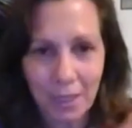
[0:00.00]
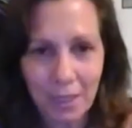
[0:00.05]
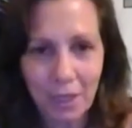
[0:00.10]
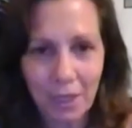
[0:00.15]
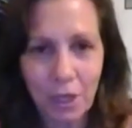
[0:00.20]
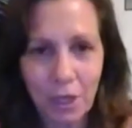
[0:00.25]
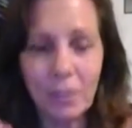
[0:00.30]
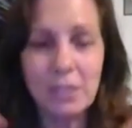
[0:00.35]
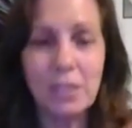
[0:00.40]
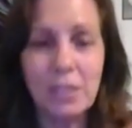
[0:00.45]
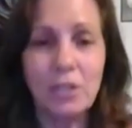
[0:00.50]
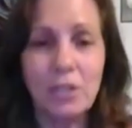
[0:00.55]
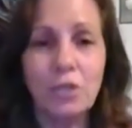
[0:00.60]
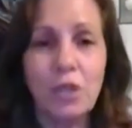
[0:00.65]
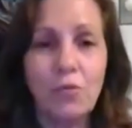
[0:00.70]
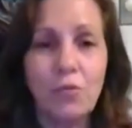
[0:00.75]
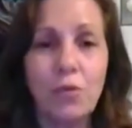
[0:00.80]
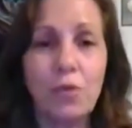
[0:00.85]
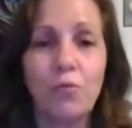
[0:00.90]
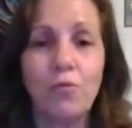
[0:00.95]
You know, it's a
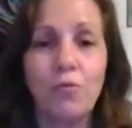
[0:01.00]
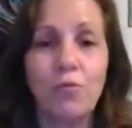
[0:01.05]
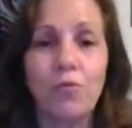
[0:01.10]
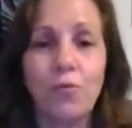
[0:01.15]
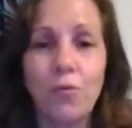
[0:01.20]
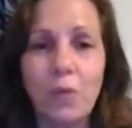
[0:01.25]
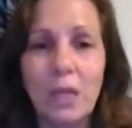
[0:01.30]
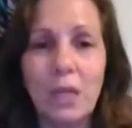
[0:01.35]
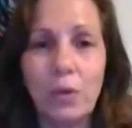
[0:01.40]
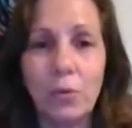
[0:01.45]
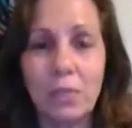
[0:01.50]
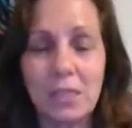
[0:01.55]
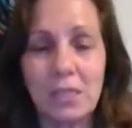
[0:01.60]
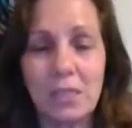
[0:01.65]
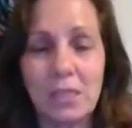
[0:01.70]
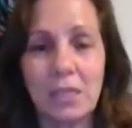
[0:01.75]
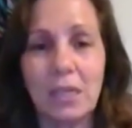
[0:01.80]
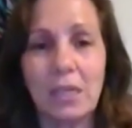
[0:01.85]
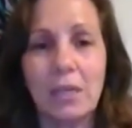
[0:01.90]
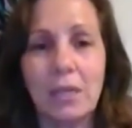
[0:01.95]
different
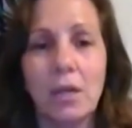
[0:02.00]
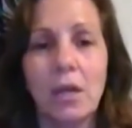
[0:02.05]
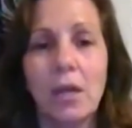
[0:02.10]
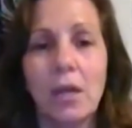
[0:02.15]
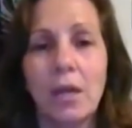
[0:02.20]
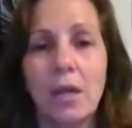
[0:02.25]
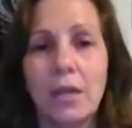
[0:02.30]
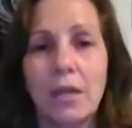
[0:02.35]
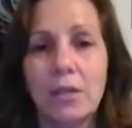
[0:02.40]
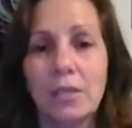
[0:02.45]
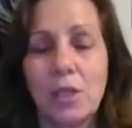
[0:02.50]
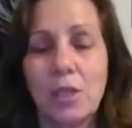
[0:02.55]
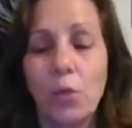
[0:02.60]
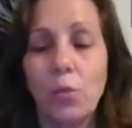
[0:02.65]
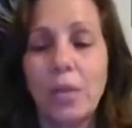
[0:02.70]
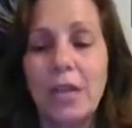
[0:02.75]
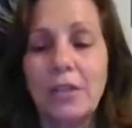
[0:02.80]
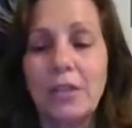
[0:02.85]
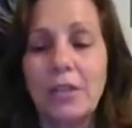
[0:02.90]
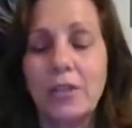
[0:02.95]
frequency. So
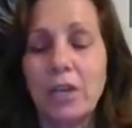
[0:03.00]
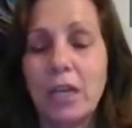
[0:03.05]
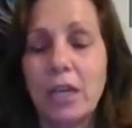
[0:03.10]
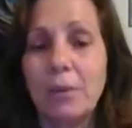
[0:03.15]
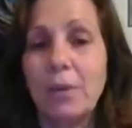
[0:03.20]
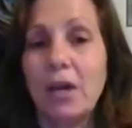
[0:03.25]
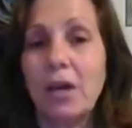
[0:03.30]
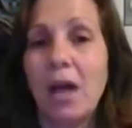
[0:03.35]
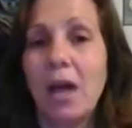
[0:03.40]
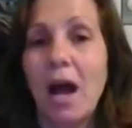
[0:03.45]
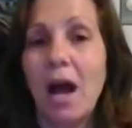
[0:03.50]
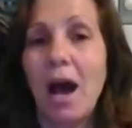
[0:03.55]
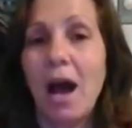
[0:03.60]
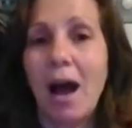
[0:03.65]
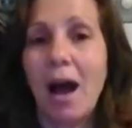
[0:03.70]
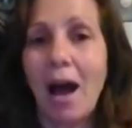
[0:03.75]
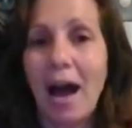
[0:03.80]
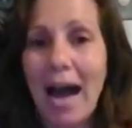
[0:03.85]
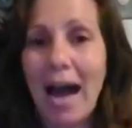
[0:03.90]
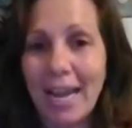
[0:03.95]
when I talk about
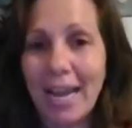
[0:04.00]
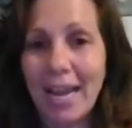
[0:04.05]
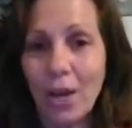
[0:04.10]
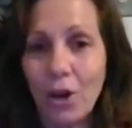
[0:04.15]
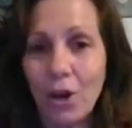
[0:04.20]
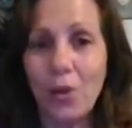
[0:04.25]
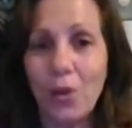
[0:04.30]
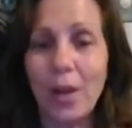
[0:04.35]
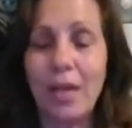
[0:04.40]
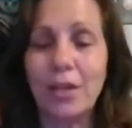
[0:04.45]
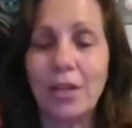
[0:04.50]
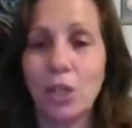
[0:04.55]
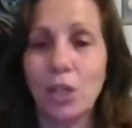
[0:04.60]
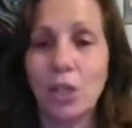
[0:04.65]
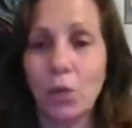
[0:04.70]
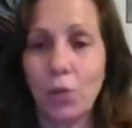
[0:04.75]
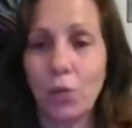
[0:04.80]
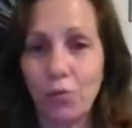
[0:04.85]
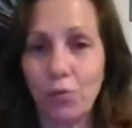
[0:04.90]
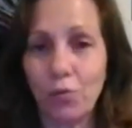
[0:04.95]
higher and
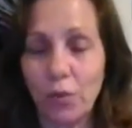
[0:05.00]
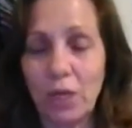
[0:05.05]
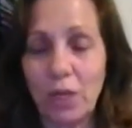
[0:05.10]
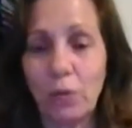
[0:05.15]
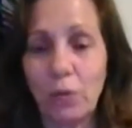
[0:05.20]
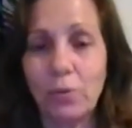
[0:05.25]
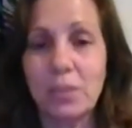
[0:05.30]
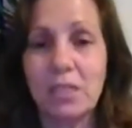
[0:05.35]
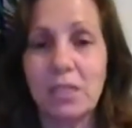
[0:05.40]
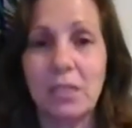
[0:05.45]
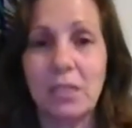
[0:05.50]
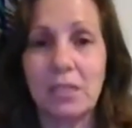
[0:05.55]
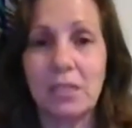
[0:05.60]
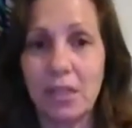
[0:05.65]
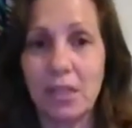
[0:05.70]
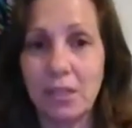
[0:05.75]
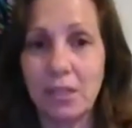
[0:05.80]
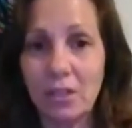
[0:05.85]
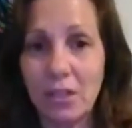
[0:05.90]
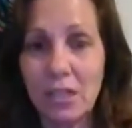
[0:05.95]
lower frequencies,
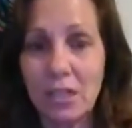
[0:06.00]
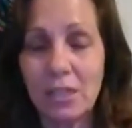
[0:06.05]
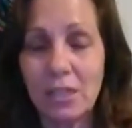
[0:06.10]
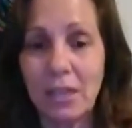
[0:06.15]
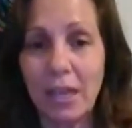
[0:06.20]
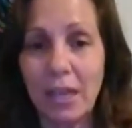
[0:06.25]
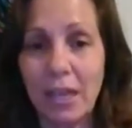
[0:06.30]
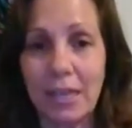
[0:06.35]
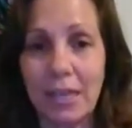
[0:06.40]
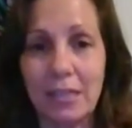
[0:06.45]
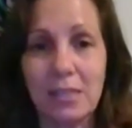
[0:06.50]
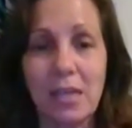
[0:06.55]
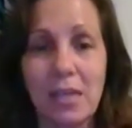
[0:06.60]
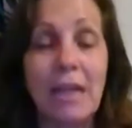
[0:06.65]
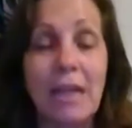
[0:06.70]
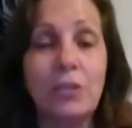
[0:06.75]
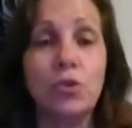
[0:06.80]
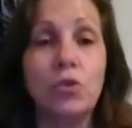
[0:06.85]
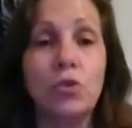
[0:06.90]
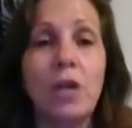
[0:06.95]
in this case,
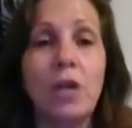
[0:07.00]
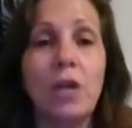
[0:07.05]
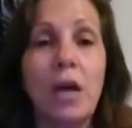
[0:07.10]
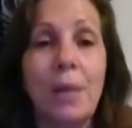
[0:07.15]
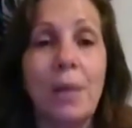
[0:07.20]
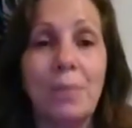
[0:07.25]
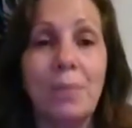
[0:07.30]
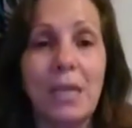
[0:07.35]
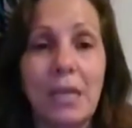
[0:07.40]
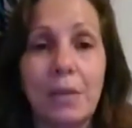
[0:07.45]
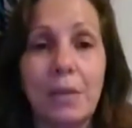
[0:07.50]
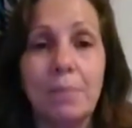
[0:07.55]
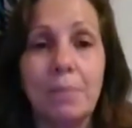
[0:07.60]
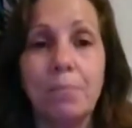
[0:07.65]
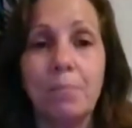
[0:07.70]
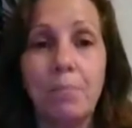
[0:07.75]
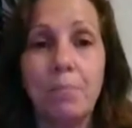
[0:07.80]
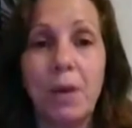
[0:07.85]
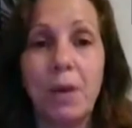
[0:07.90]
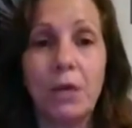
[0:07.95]
I do not mean
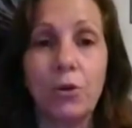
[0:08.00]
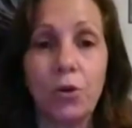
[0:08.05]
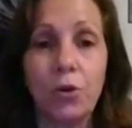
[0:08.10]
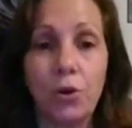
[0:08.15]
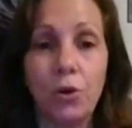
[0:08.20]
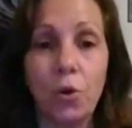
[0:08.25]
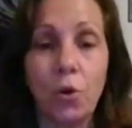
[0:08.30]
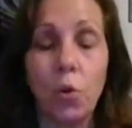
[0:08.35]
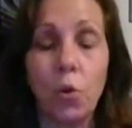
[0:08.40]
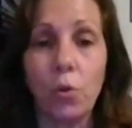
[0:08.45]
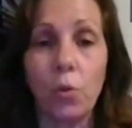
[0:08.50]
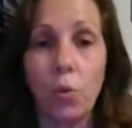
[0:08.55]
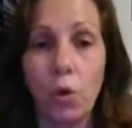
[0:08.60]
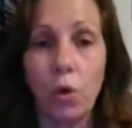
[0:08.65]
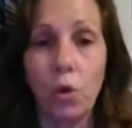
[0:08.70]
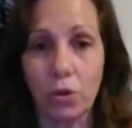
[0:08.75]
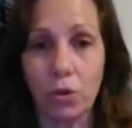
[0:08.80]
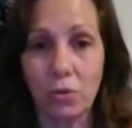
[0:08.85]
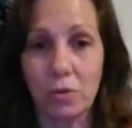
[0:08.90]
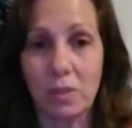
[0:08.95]
better or
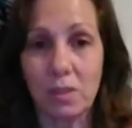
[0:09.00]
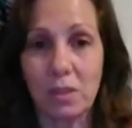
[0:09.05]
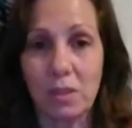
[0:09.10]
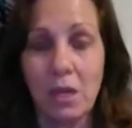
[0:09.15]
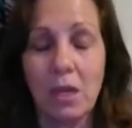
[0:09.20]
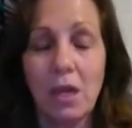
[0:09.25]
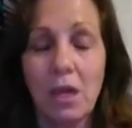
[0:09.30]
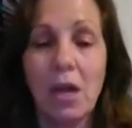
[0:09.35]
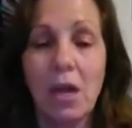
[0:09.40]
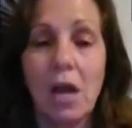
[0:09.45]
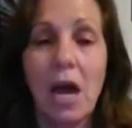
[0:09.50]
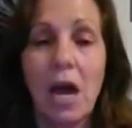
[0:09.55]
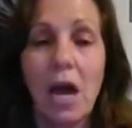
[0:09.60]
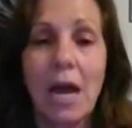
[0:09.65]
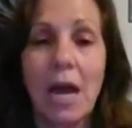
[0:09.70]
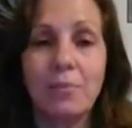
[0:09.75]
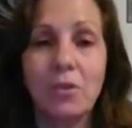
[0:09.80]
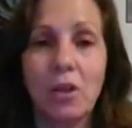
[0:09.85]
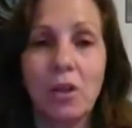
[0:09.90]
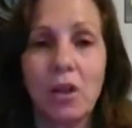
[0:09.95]
worse.
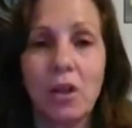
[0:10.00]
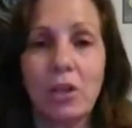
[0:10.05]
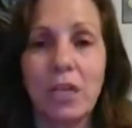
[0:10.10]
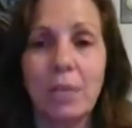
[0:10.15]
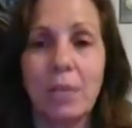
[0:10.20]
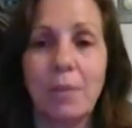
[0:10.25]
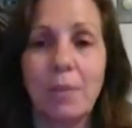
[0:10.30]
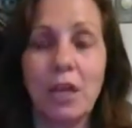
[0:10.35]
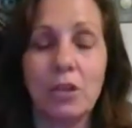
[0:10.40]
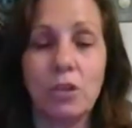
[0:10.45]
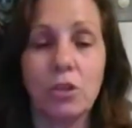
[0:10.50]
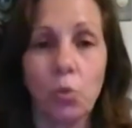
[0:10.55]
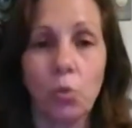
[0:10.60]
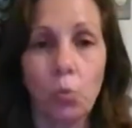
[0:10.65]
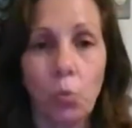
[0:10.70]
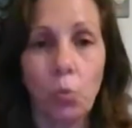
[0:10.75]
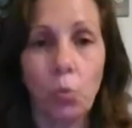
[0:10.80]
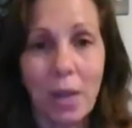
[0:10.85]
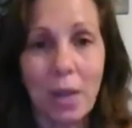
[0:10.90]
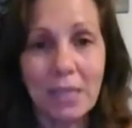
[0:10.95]
I'm talking about the
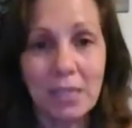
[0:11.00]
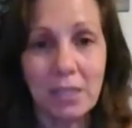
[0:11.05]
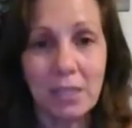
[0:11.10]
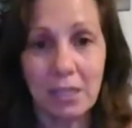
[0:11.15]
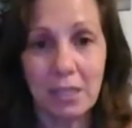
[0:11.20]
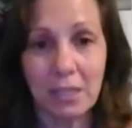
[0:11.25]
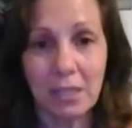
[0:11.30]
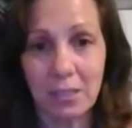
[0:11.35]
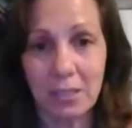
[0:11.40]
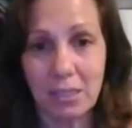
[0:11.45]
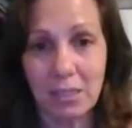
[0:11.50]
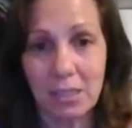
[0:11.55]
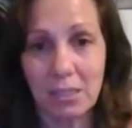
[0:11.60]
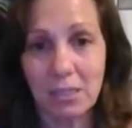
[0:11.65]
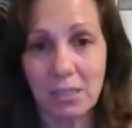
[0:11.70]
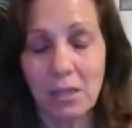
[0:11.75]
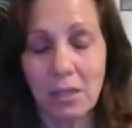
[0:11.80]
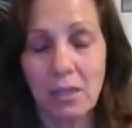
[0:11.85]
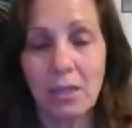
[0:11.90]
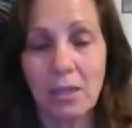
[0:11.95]

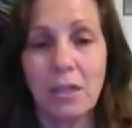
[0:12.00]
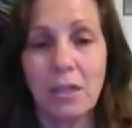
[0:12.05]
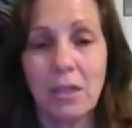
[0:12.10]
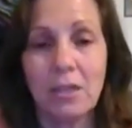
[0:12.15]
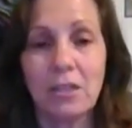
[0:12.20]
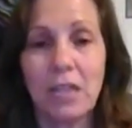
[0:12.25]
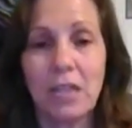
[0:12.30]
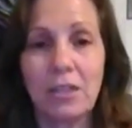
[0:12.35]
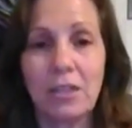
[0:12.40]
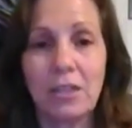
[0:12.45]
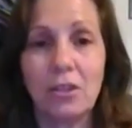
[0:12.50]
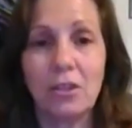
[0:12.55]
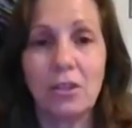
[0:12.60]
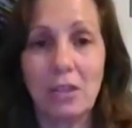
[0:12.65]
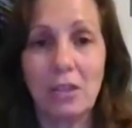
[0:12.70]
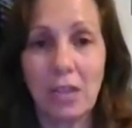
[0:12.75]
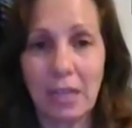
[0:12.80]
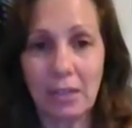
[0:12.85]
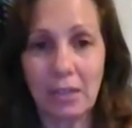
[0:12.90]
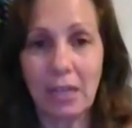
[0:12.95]
resonance that
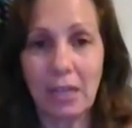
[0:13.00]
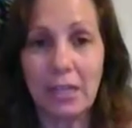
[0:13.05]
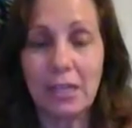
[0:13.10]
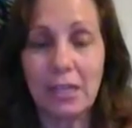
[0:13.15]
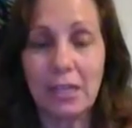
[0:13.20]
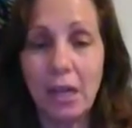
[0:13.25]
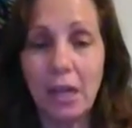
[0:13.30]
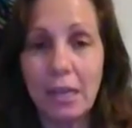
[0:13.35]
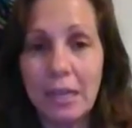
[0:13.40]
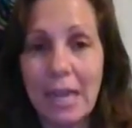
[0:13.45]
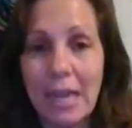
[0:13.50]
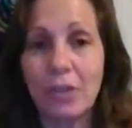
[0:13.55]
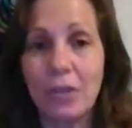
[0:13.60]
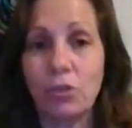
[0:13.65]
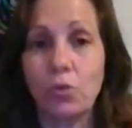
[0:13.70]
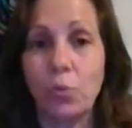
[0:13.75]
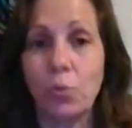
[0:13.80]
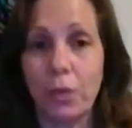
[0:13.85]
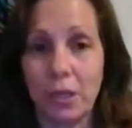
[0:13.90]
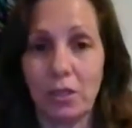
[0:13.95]
that they
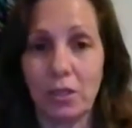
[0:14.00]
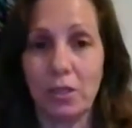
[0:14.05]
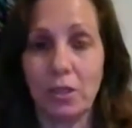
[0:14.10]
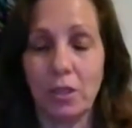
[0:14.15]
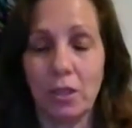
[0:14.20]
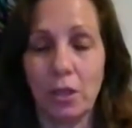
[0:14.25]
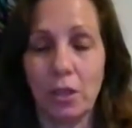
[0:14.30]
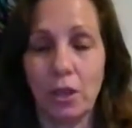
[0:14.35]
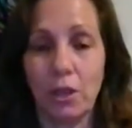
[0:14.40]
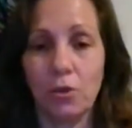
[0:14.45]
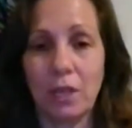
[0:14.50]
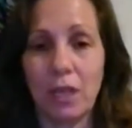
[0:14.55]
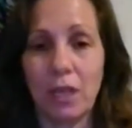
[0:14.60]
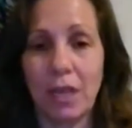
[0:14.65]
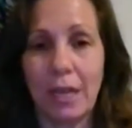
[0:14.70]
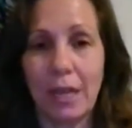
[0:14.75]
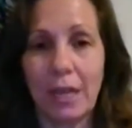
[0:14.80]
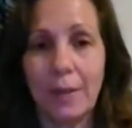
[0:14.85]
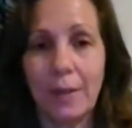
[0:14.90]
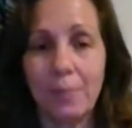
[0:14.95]
connect with,
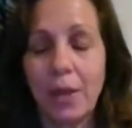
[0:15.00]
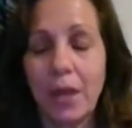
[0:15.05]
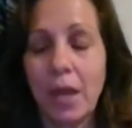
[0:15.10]
okay?